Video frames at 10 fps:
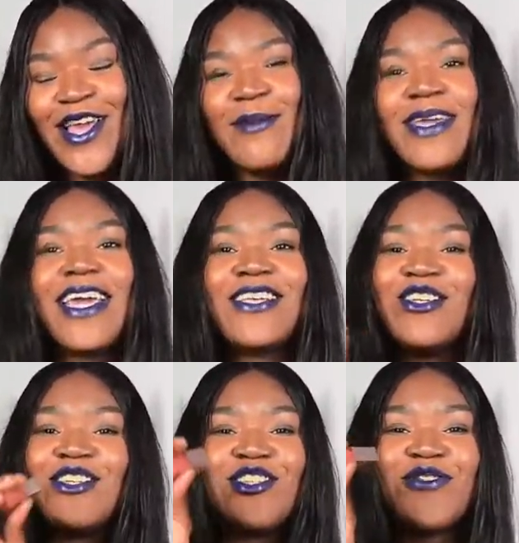But yeah,
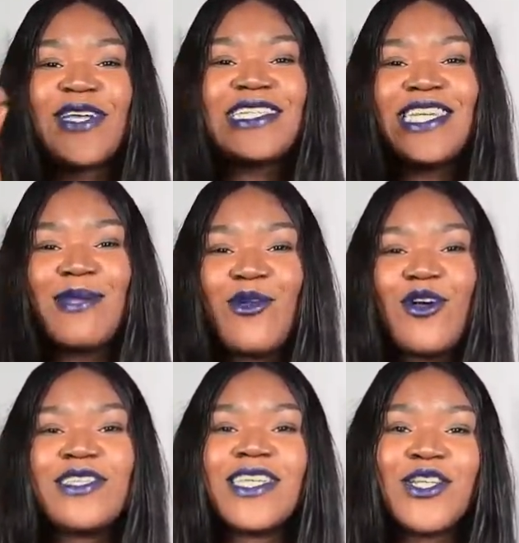so it's just Fenty lip
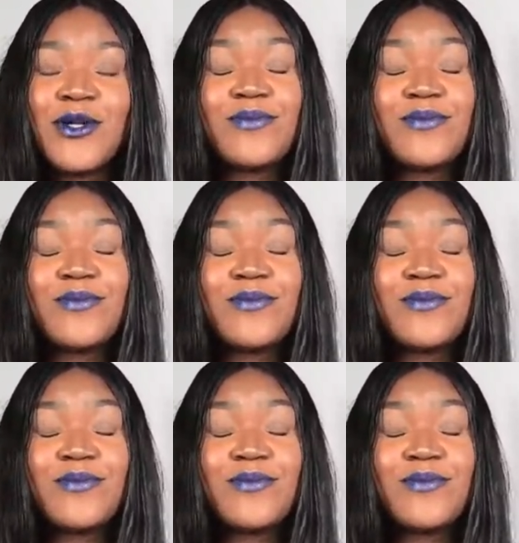gloss, and